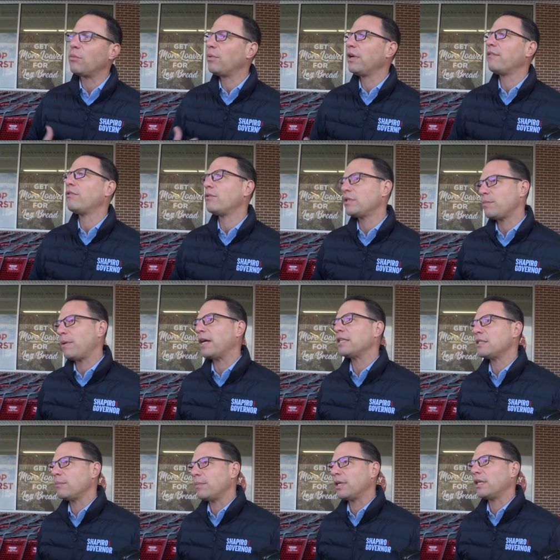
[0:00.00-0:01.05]
we have a
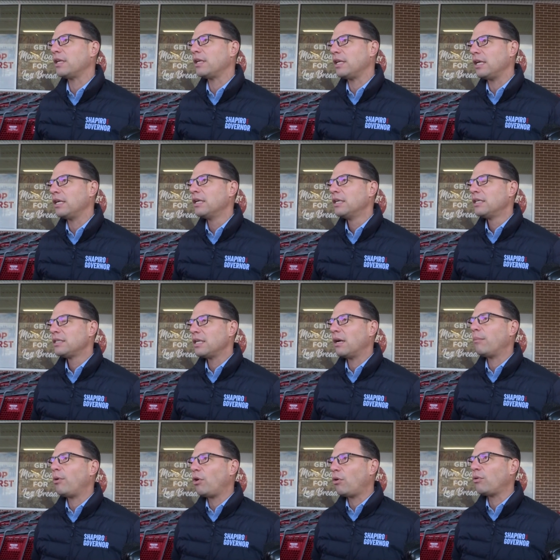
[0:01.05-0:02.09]
responsibility to
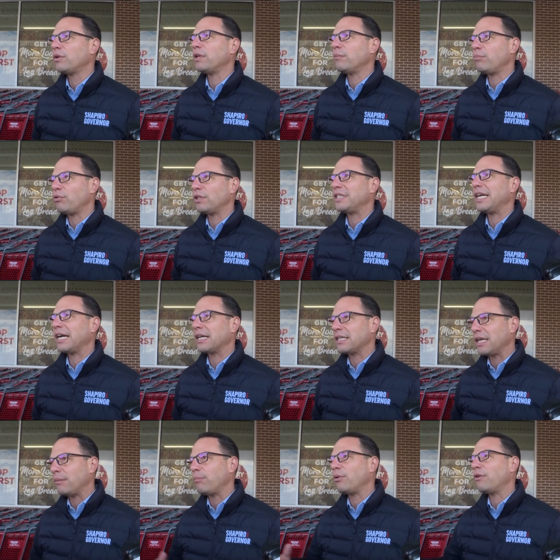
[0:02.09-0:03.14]
uphold and protect
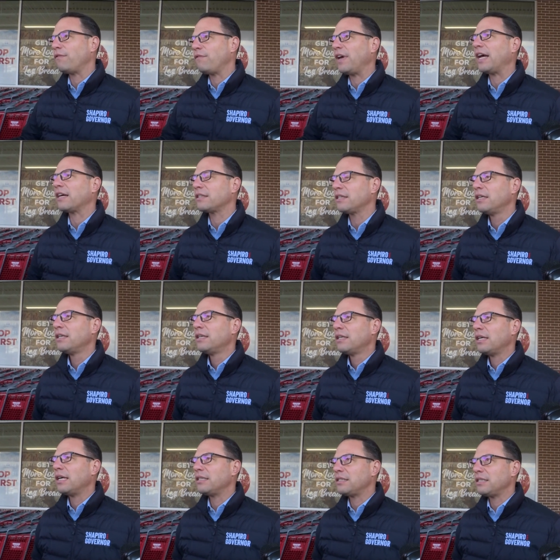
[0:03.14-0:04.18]
and perfect
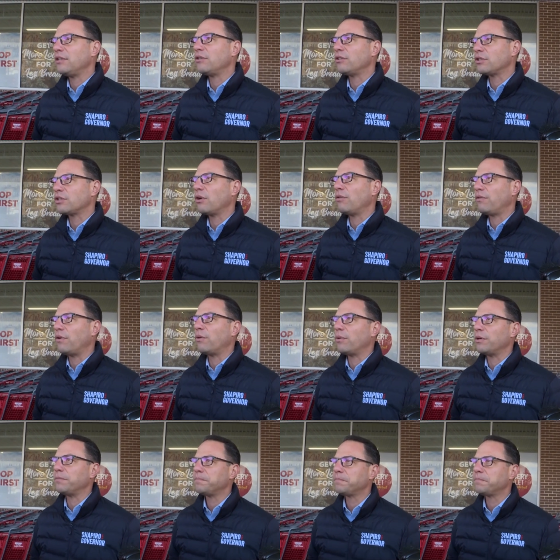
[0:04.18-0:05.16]
as the years go forward.